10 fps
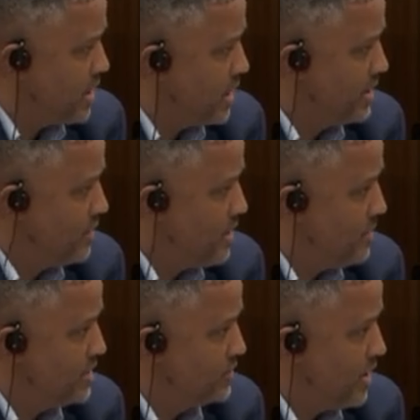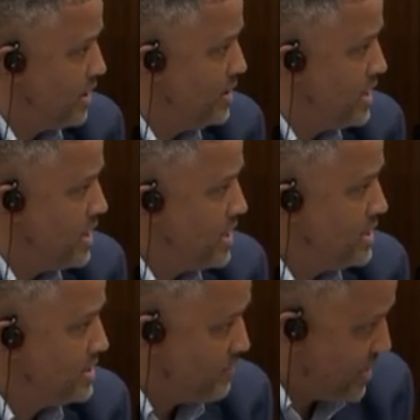and hockey equipment as well.
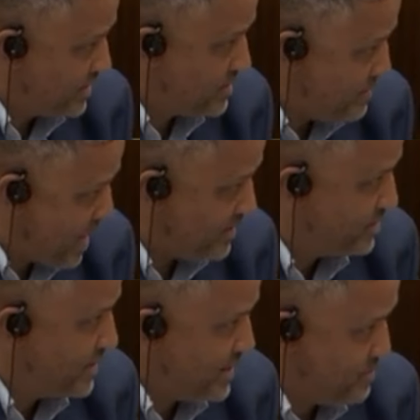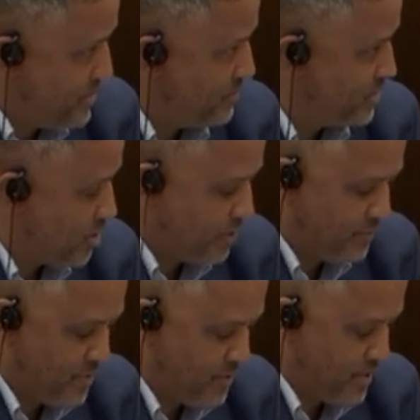Some matters that had been
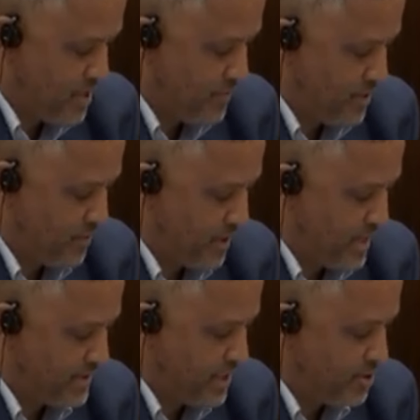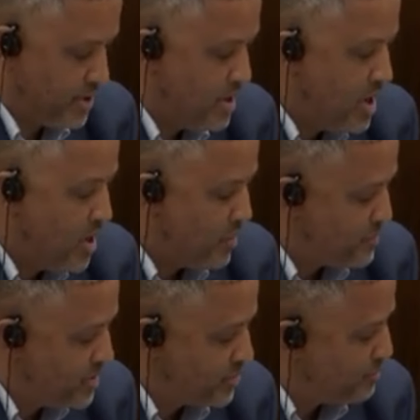resolved between you and an organization.
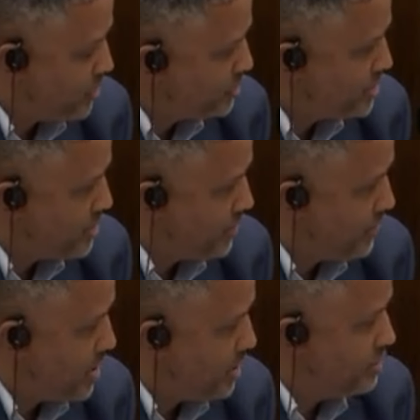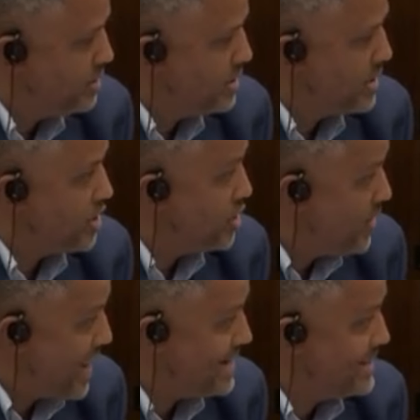With Mr. Boisenault, though,
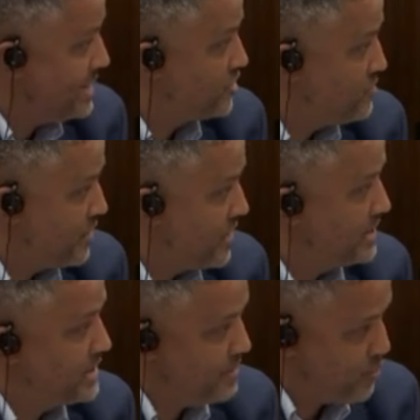you had the experience in